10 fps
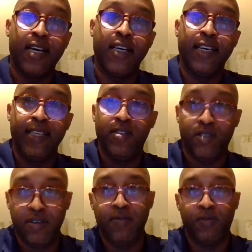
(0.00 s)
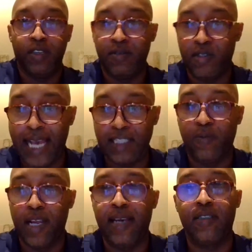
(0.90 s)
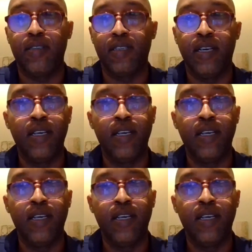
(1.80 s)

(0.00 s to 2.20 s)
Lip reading: into tangible actions?